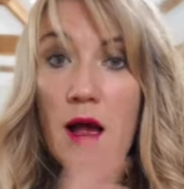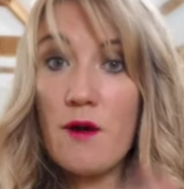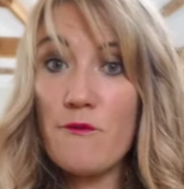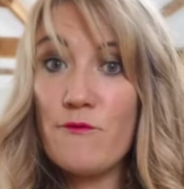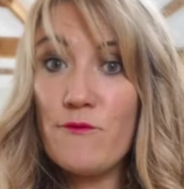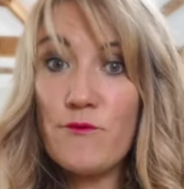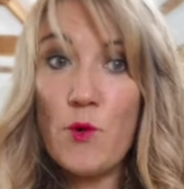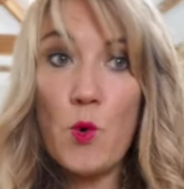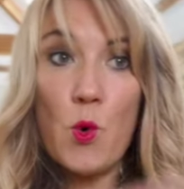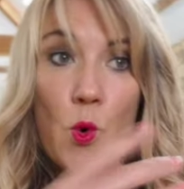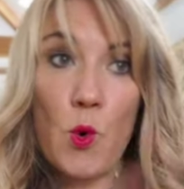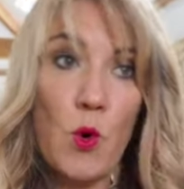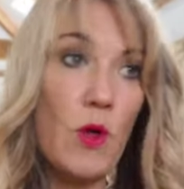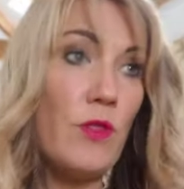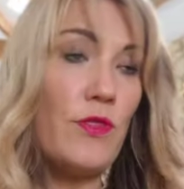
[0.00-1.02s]

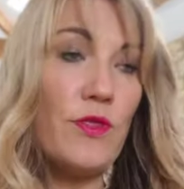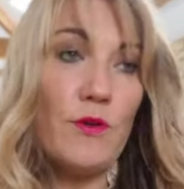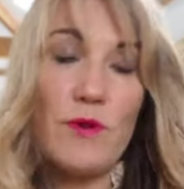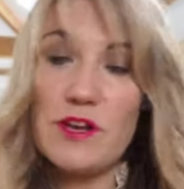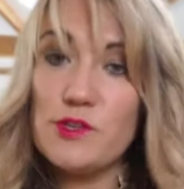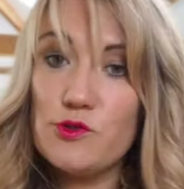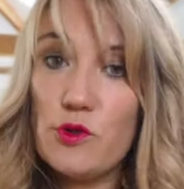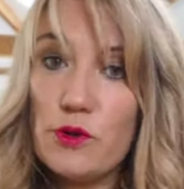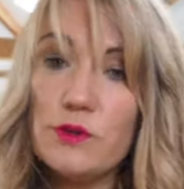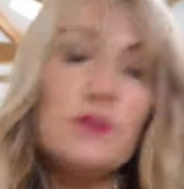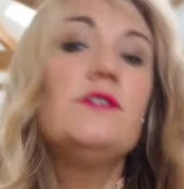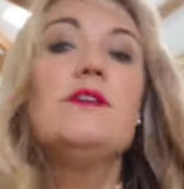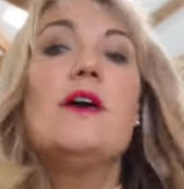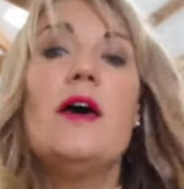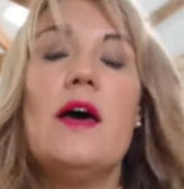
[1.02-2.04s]
for the
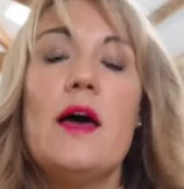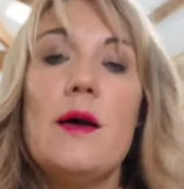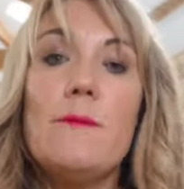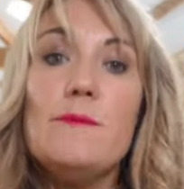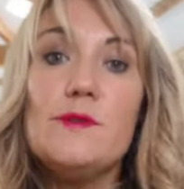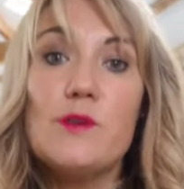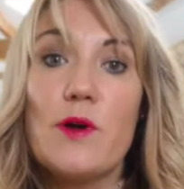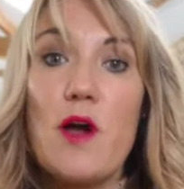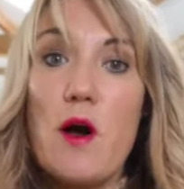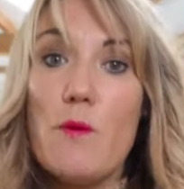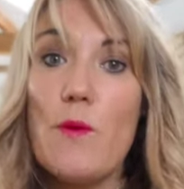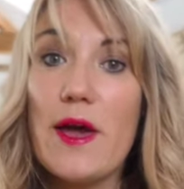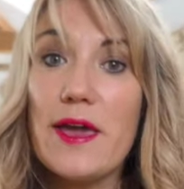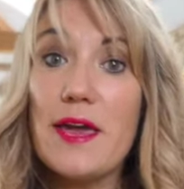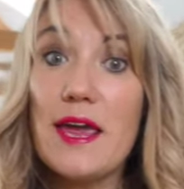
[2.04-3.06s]
restaurant, um, so I can't
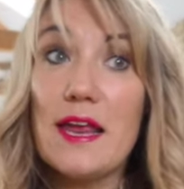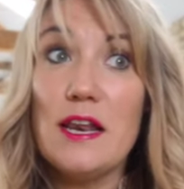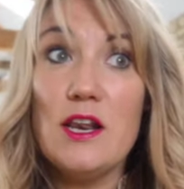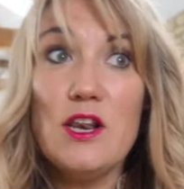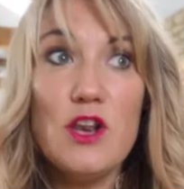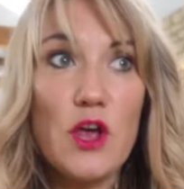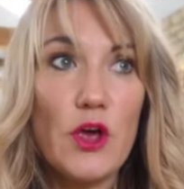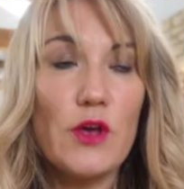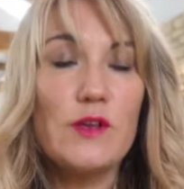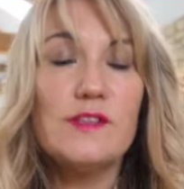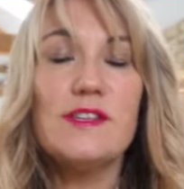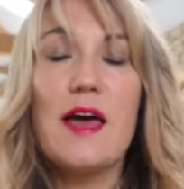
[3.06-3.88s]
wait. It looks